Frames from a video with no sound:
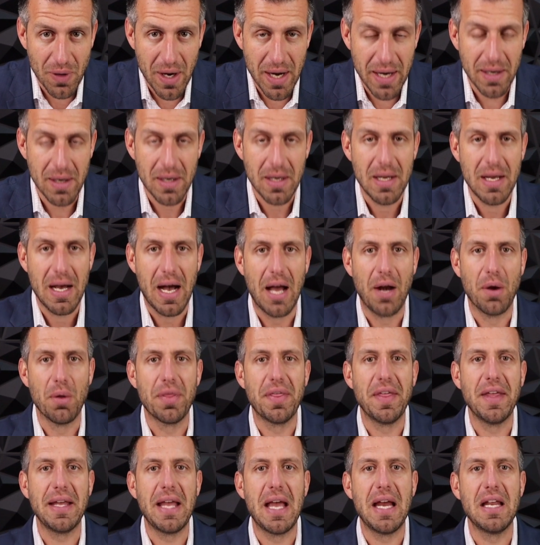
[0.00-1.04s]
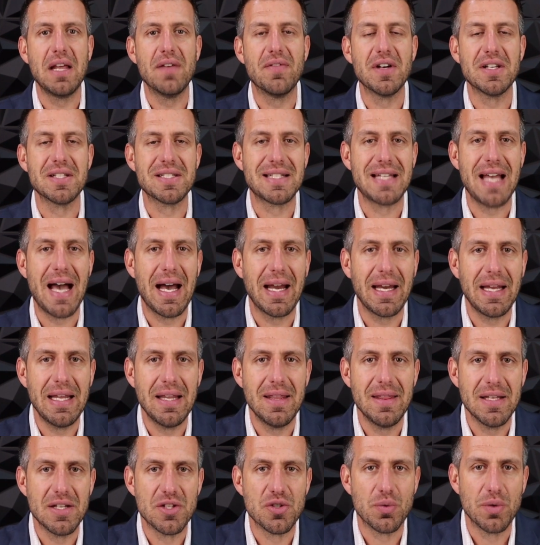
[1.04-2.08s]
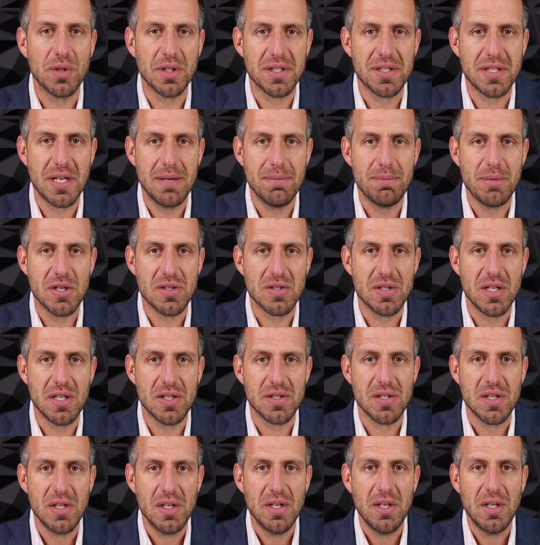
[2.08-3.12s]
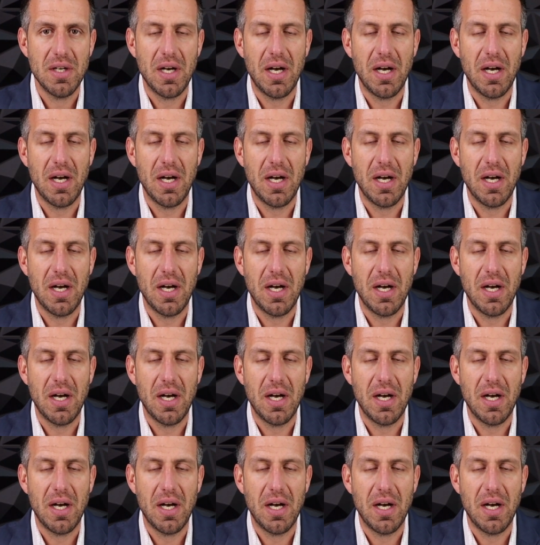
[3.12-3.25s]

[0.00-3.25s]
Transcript: right? I don't think any of us got in this real estate business